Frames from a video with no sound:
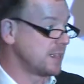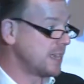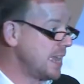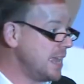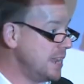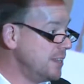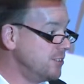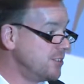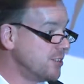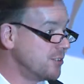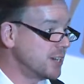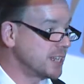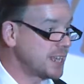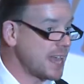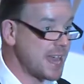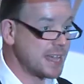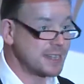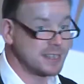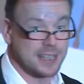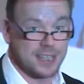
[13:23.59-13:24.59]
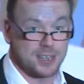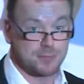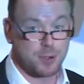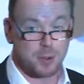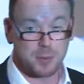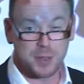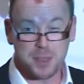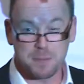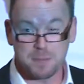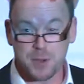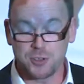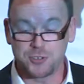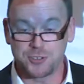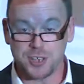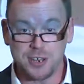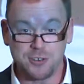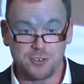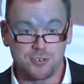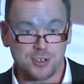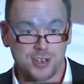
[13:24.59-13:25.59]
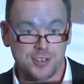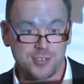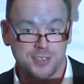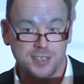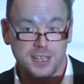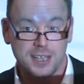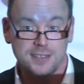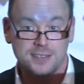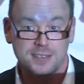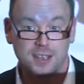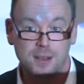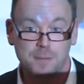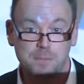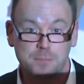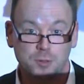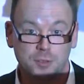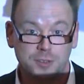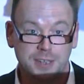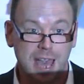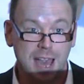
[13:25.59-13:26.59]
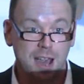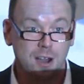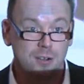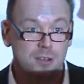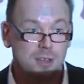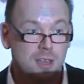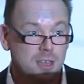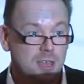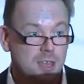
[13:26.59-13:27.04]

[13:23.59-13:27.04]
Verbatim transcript: India, again, is probably the most interesting example now